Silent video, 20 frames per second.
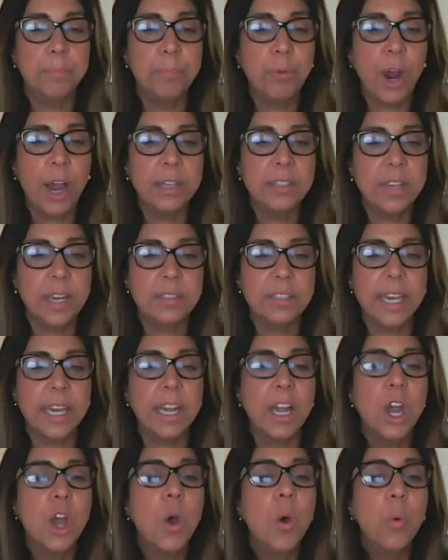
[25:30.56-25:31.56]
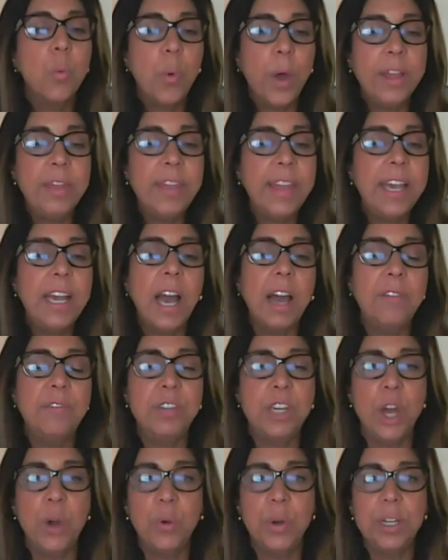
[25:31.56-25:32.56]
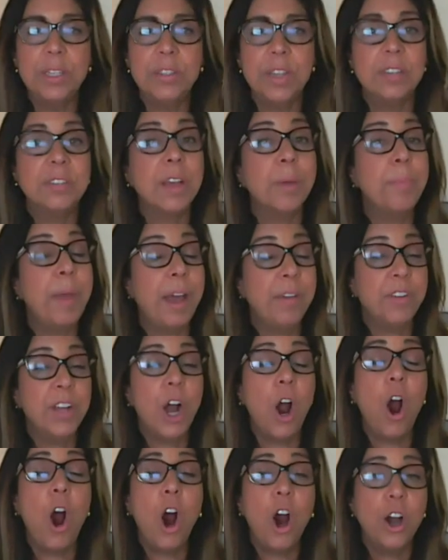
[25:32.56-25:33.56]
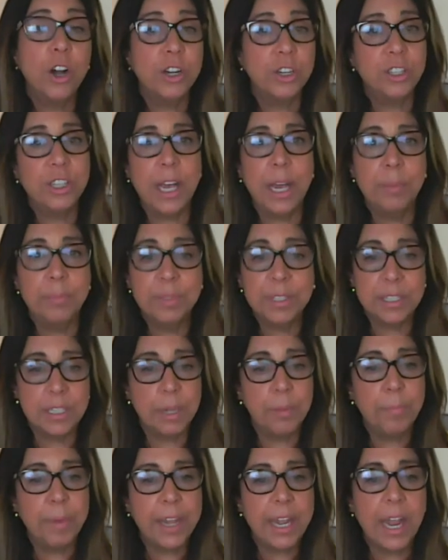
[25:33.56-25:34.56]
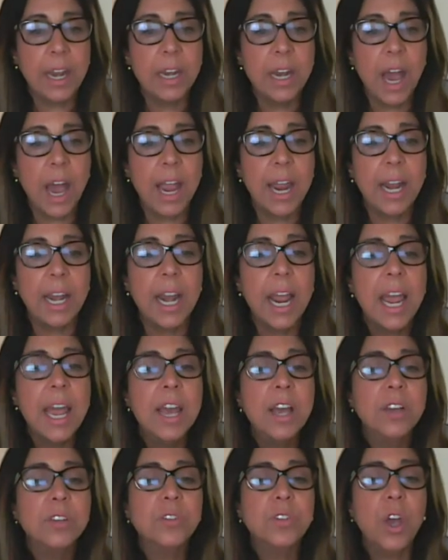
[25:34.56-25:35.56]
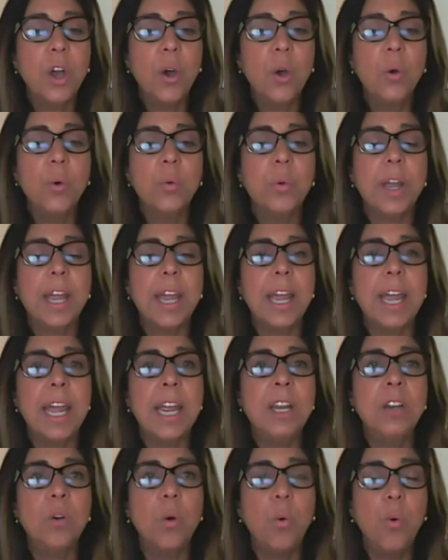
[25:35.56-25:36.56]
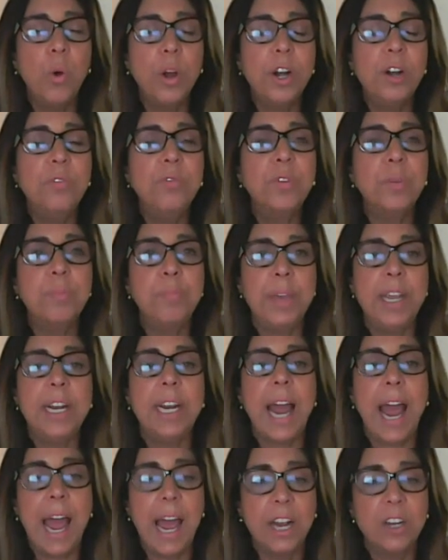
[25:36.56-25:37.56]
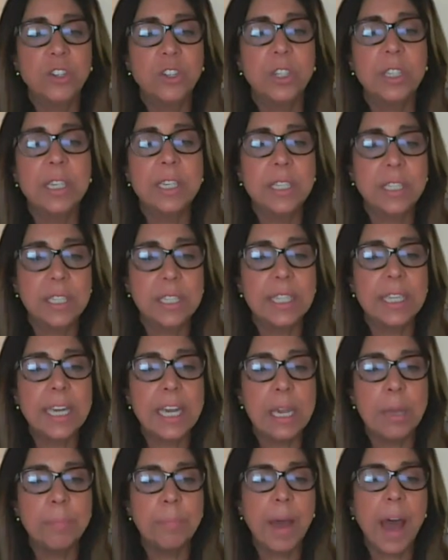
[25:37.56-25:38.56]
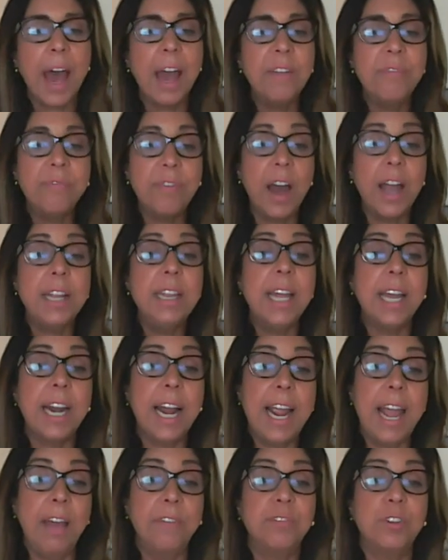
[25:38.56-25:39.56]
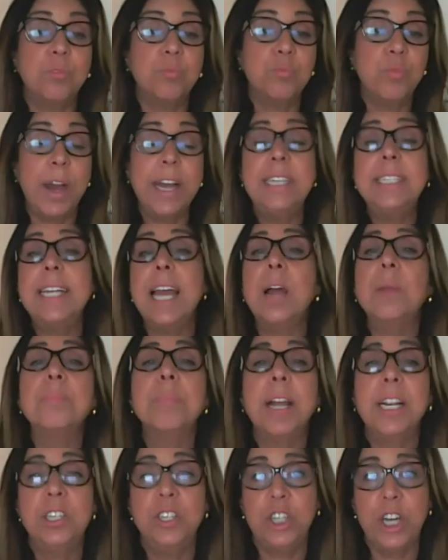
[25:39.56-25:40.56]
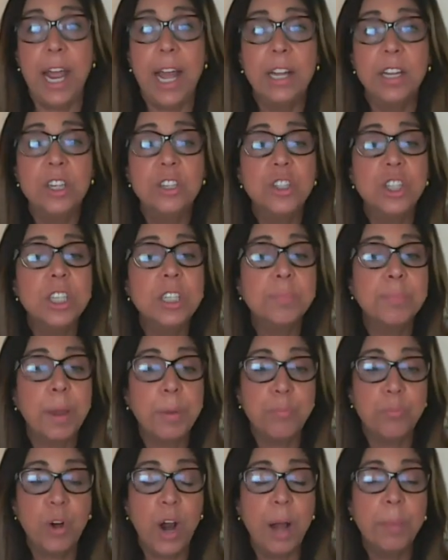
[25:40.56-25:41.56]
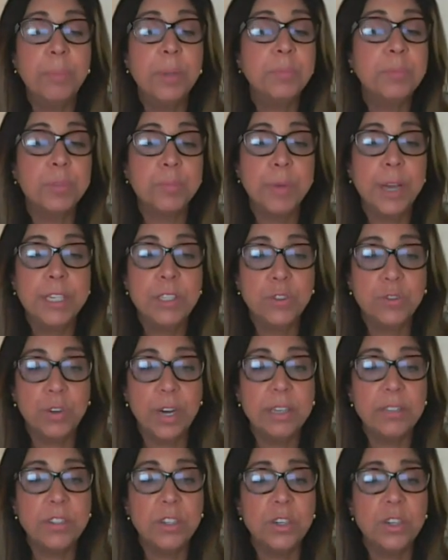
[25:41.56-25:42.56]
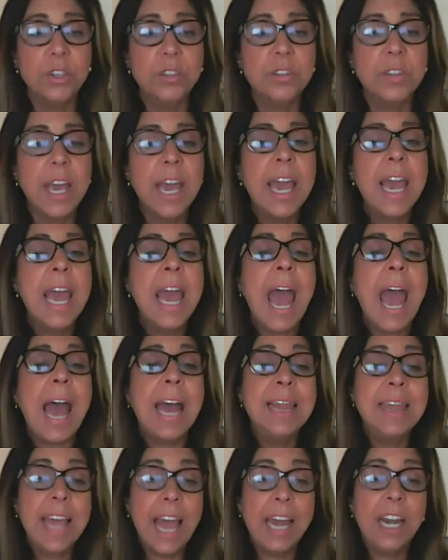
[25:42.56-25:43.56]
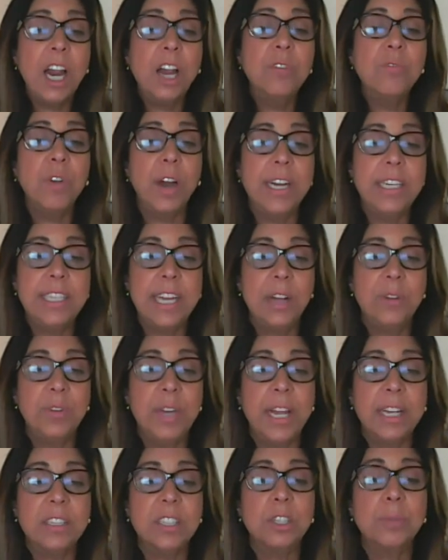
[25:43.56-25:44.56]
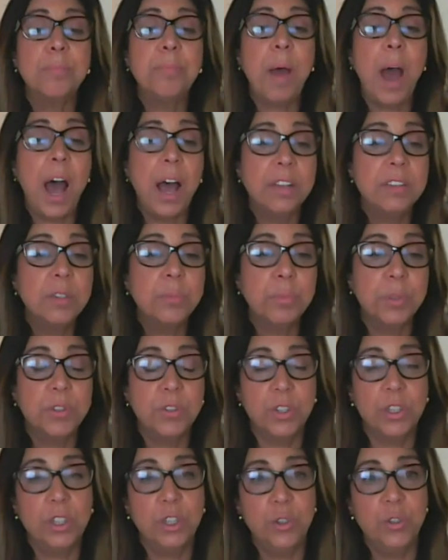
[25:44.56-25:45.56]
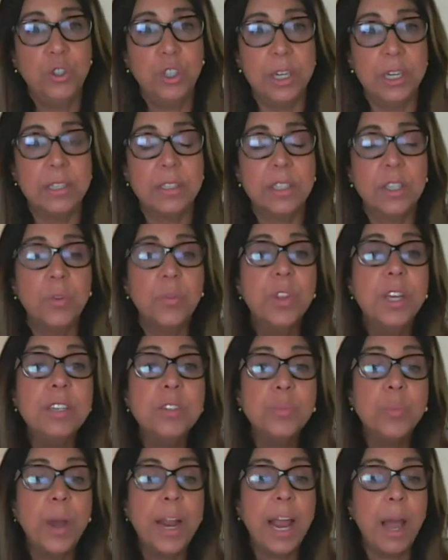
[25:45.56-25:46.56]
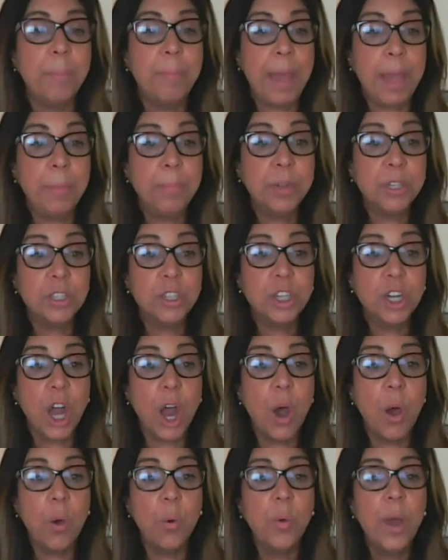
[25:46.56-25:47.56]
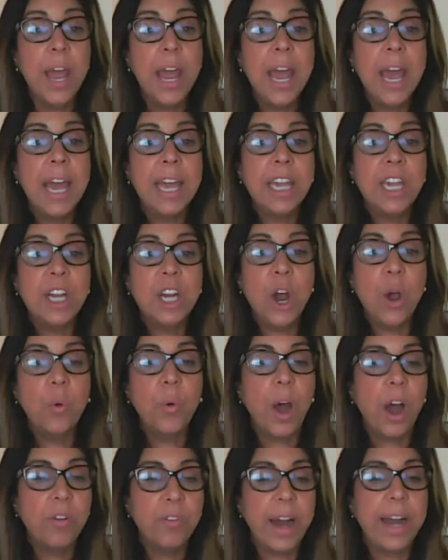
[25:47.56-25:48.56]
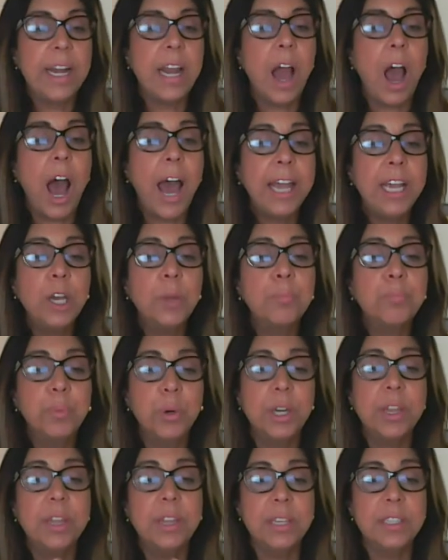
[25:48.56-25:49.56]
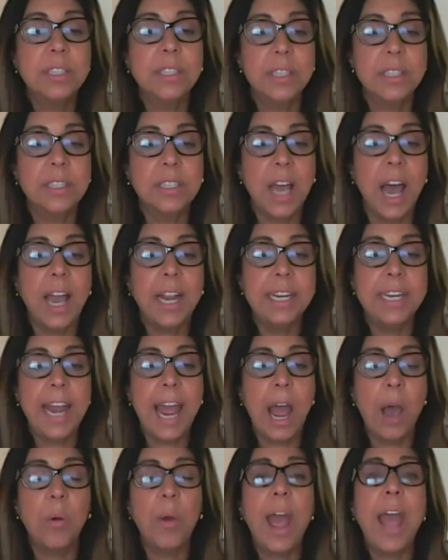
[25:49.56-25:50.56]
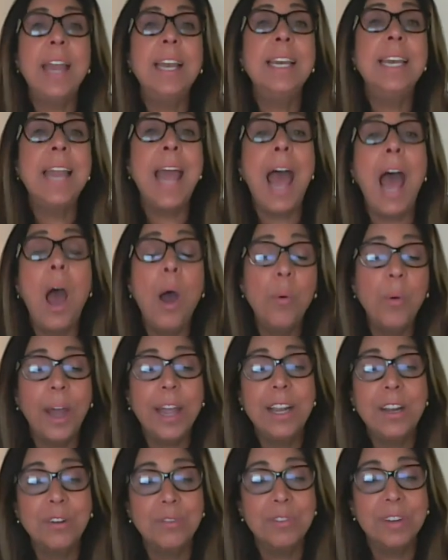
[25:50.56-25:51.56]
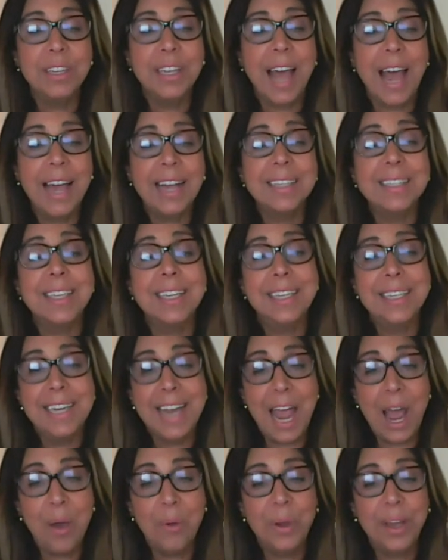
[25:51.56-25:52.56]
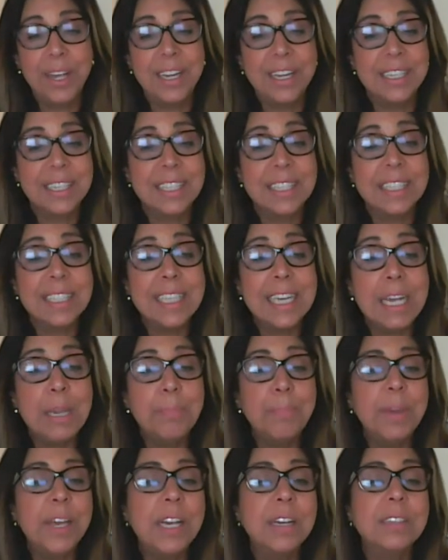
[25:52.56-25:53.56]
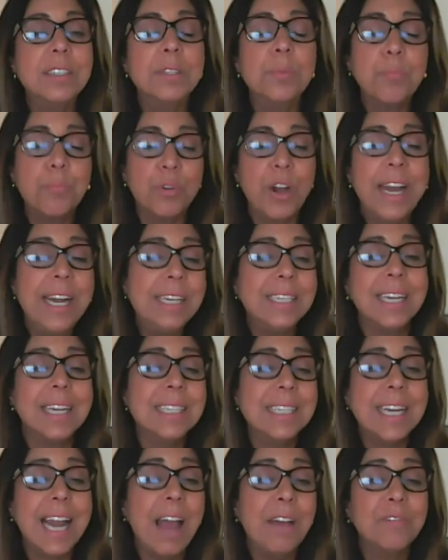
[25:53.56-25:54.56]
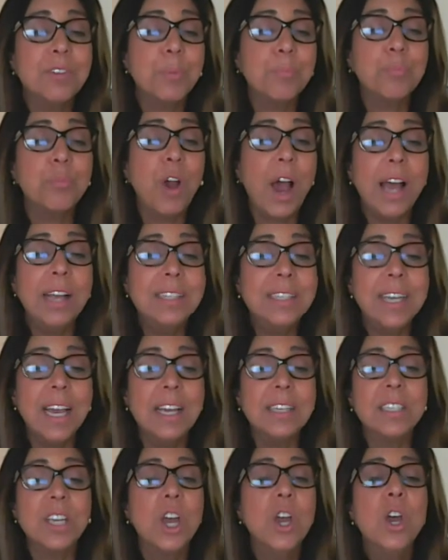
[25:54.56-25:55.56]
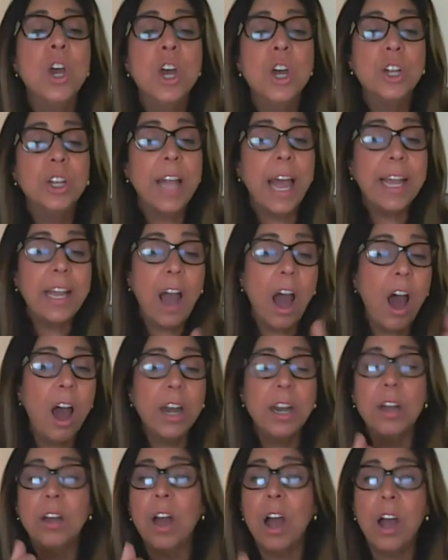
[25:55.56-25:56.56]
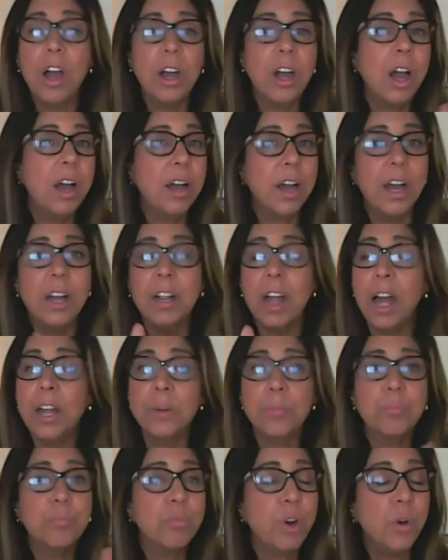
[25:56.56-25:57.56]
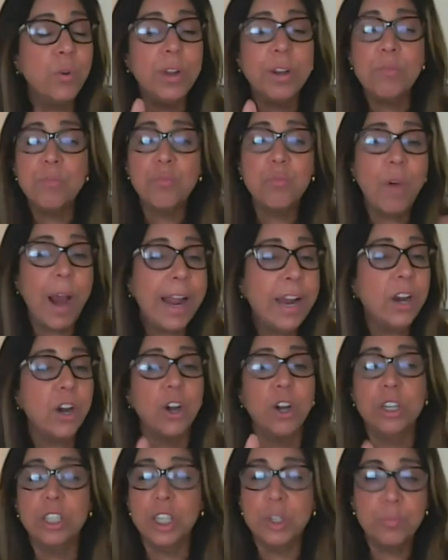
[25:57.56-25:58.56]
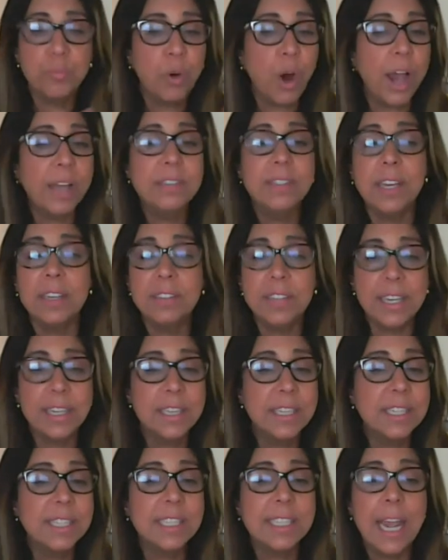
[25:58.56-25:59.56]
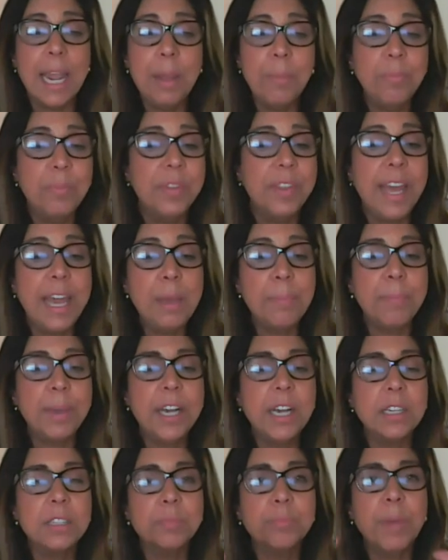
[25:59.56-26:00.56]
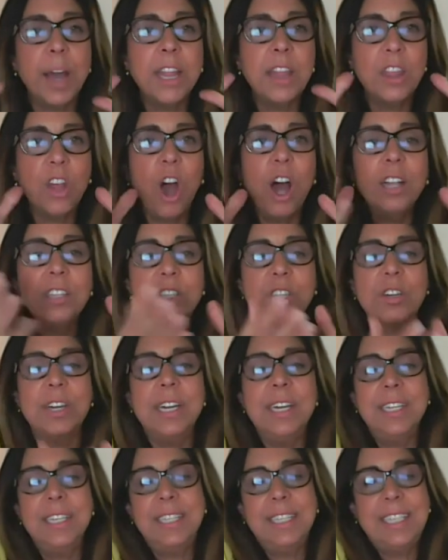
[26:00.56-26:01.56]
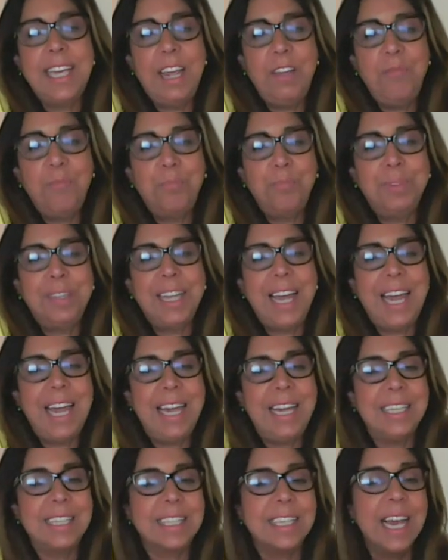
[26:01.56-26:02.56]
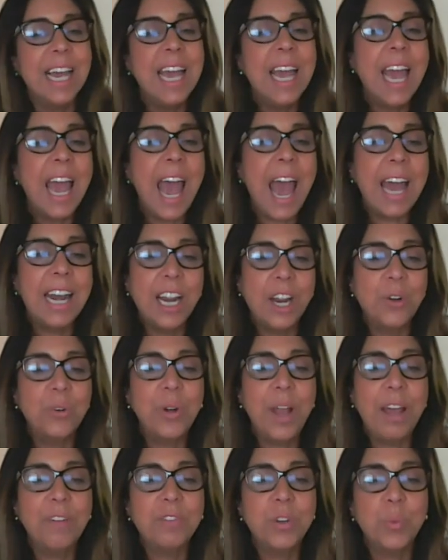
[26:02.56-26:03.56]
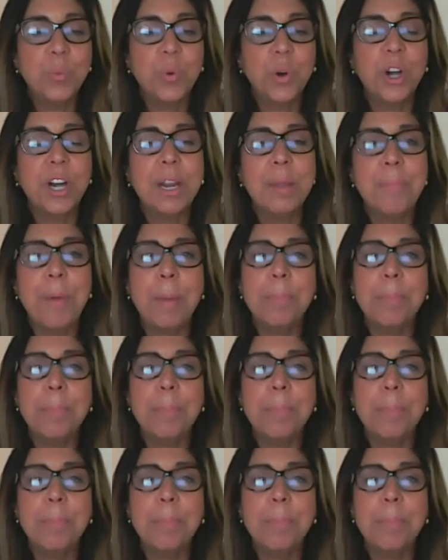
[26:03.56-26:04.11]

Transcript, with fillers: processing. One thing I've noticed is I'm having a harder time sleeping at night. So, in order for me to actually sleep, I find that I have to write down my challenges, my problems, my stressors, and then I write down next to possible solutions. So this way I'm able to go, you know, all right, I could put this aside now, and now I could relax, and now I could sleep because the brain doesn't have to process like on a, a, a on a broken record, just processing the same thing because because my thoughts are in a safe place and I don't have to worry